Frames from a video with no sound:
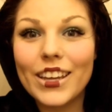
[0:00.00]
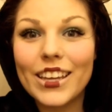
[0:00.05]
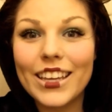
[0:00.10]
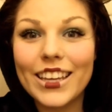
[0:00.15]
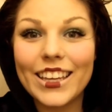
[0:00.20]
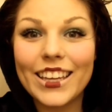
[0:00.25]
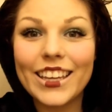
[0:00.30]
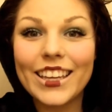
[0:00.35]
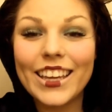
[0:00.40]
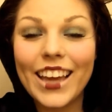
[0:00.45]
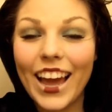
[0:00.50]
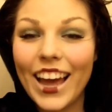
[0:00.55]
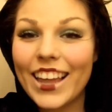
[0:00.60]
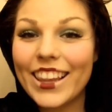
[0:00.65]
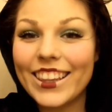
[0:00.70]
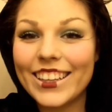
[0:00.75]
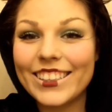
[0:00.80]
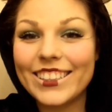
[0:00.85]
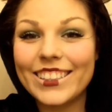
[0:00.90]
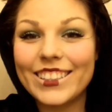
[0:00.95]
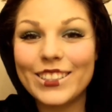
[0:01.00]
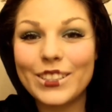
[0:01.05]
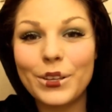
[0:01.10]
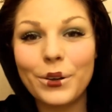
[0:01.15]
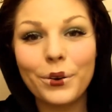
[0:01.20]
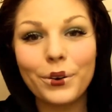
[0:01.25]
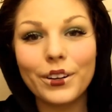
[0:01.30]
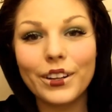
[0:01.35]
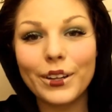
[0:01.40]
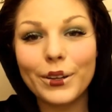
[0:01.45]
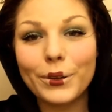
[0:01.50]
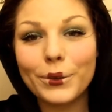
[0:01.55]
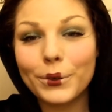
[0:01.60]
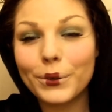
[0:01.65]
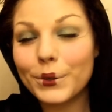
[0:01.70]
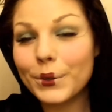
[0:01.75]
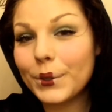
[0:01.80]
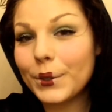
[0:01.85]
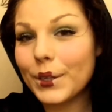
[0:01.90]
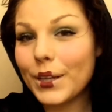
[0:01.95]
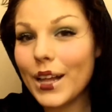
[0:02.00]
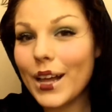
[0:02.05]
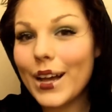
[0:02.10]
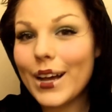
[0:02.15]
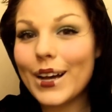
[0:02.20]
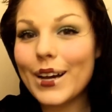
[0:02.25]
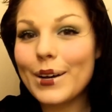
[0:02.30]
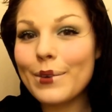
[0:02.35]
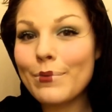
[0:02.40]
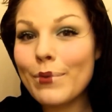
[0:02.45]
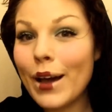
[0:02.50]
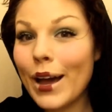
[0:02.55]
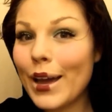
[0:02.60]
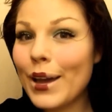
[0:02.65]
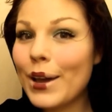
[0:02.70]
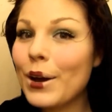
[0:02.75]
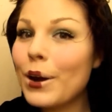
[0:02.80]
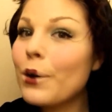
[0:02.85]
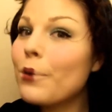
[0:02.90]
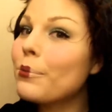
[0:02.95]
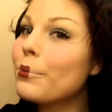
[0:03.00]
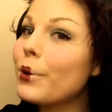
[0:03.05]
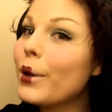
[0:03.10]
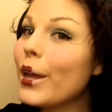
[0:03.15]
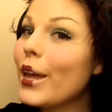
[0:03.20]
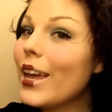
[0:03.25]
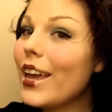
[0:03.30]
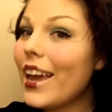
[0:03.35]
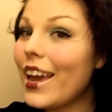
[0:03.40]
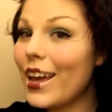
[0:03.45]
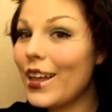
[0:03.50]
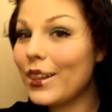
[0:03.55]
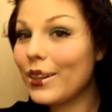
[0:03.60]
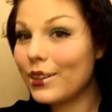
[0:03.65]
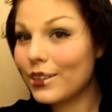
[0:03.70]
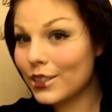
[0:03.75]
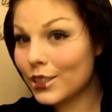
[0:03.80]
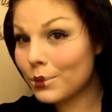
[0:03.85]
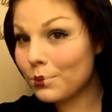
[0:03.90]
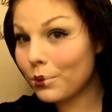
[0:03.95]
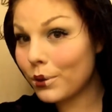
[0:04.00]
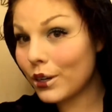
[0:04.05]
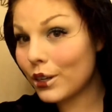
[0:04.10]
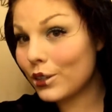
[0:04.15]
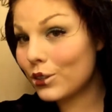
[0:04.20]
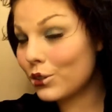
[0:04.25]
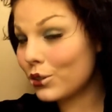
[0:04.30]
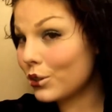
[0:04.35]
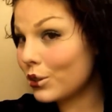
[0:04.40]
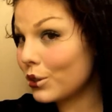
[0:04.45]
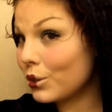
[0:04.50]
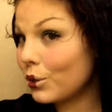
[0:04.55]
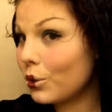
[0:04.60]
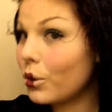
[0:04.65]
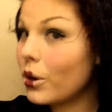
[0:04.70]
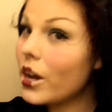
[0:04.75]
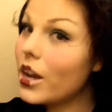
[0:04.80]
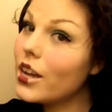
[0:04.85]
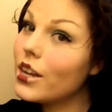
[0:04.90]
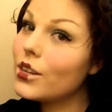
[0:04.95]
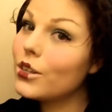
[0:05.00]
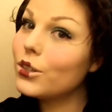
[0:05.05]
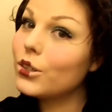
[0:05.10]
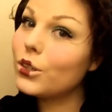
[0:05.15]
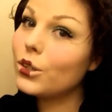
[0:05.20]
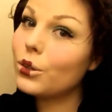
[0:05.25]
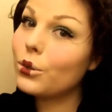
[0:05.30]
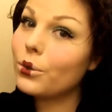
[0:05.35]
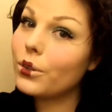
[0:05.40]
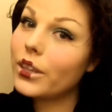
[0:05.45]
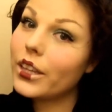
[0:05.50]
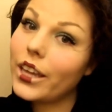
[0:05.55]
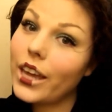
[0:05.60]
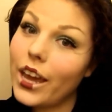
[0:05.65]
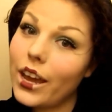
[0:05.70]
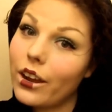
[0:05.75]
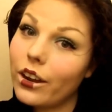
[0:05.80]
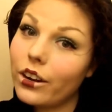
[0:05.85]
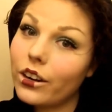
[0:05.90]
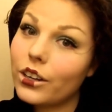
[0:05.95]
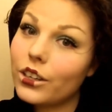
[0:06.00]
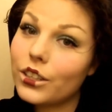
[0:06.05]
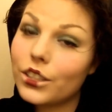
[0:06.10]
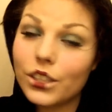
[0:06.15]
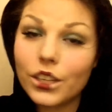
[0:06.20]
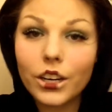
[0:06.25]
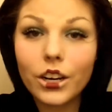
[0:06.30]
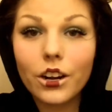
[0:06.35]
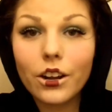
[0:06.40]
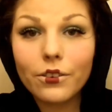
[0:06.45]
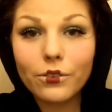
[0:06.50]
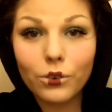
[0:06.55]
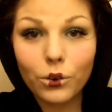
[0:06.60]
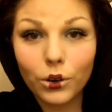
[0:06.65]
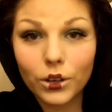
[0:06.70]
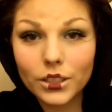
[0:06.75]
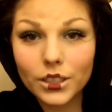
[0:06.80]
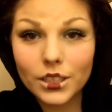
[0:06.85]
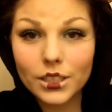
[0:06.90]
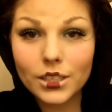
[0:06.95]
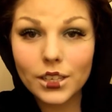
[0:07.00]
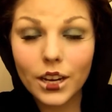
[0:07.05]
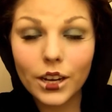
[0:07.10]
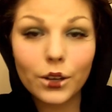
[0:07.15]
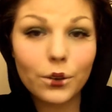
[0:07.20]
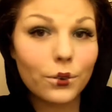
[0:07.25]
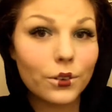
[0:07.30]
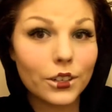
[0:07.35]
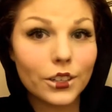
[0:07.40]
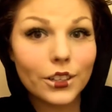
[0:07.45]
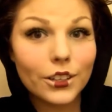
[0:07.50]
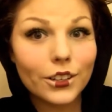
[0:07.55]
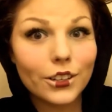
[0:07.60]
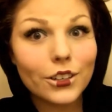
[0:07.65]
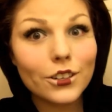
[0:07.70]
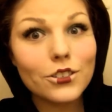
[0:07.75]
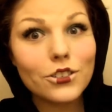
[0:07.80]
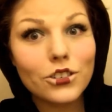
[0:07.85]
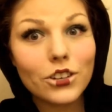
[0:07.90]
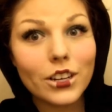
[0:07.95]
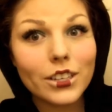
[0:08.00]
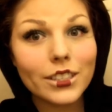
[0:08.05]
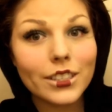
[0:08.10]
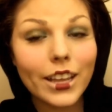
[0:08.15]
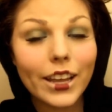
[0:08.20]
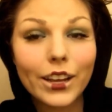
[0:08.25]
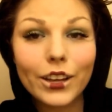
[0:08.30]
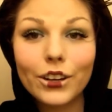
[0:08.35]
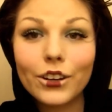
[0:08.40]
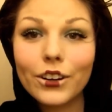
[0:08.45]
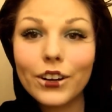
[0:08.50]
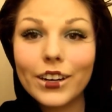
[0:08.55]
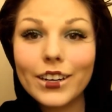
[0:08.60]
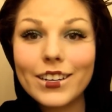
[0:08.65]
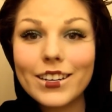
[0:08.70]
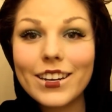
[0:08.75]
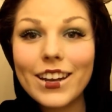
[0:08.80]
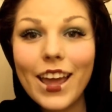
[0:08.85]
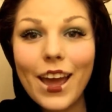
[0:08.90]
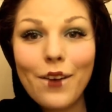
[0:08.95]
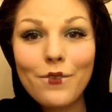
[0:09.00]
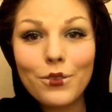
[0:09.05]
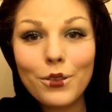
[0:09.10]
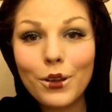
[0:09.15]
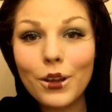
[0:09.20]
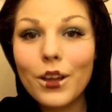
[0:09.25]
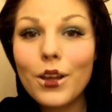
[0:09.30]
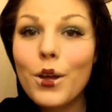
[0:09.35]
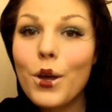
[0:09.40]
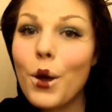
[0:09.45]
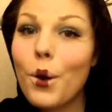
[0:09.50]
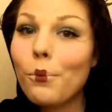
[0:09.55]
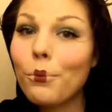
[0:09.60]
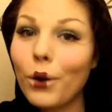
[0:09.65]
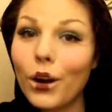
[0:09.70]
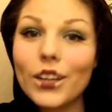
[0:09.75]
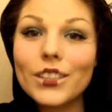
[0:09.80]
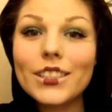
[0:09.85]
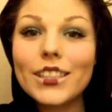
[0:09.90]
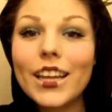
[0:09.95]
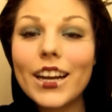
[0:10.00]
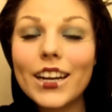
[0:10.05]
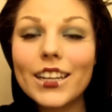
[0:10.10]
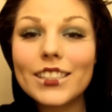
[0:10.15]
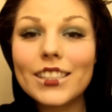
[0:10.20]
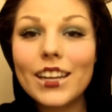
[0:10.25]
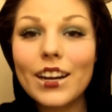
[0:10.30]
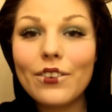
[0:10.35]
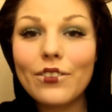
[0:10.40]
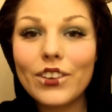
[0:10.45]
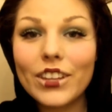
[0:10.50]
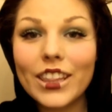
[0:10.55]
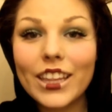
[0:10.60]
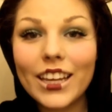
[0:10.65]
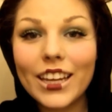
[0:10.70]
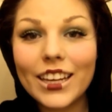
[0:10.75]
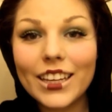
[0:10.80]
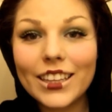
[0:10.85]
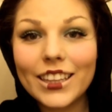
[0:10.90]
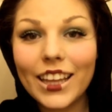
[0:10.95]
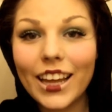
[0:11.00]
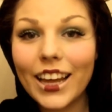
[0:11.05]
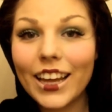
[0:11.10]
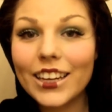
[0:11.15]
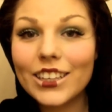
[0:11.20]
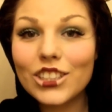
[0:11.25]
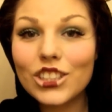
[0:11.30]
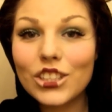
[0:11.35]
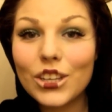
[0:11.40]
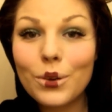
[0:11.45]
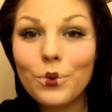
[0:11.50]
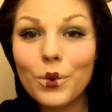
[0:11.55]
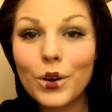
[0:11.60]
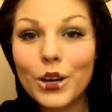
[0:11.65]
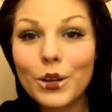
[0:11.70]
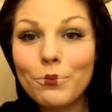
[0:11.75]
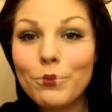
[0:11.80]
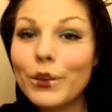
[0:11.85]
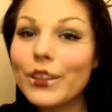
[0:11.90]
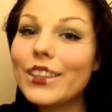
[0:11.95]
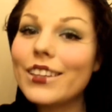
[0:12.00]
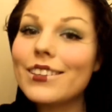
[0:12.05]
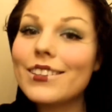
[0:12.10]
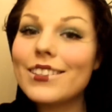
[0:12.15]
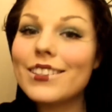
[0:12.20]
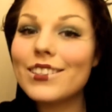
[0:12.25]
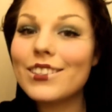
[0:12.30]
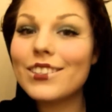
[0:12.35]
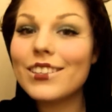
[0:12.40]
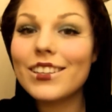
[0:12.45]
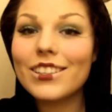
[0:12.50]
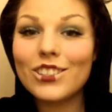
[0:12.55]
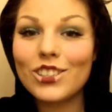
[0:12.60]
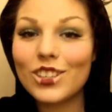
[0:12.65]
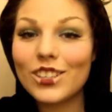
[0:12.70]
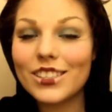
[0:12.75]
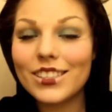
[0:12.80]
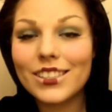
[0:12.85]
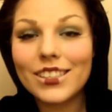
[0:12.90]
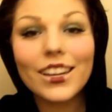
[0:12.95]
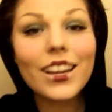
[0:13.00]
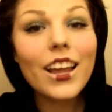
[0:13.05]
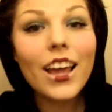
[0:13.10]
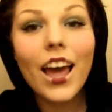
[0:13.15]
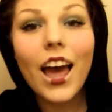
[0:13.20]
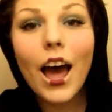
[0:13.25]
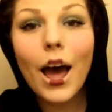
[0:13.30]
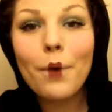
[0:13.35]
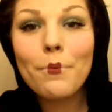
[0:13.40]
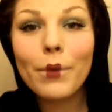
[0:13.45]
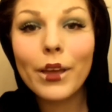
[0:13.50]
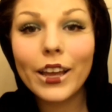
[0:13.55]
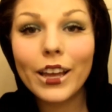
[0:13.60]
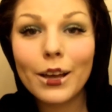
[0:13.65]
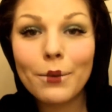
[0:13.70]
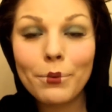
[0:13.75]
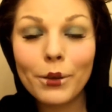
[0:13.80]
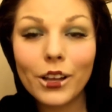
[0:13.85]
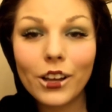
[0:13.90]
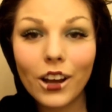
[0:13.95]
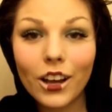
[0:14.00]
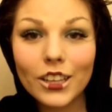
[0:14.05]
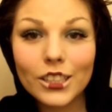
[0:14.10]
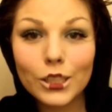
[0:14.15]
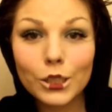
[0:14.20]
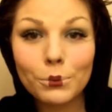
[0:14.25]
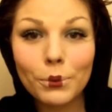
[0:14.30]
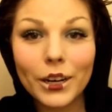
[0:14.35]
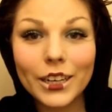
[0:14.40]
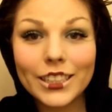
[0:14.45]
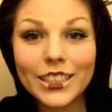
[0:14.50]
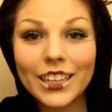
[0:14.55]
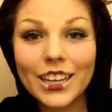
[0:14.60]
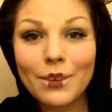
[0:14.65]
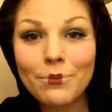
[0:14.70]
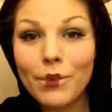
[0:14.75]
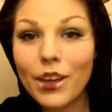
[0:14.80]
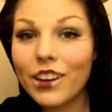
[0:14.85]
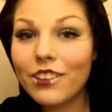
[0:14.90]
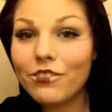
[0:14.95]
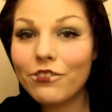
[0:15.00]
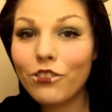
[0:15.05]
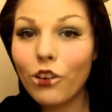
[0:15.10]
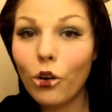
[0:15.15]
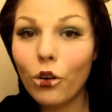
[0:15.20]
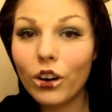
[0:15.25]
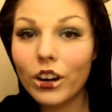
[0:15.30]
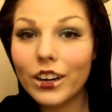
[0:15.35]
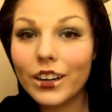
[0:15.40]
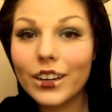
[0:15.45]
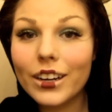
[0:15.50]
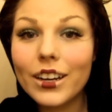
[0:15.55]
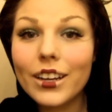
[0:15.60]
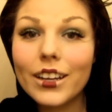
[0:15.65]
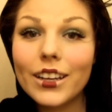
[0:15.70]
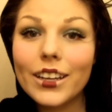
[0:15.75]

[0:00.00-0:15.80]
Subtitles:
Yeah, this is totally cool. I hope it looks pretty true to the character. Of course, it's not going to look just like her. I didn't have the prosthetics and everything that she would, but this is just a makeup and costume idea meant for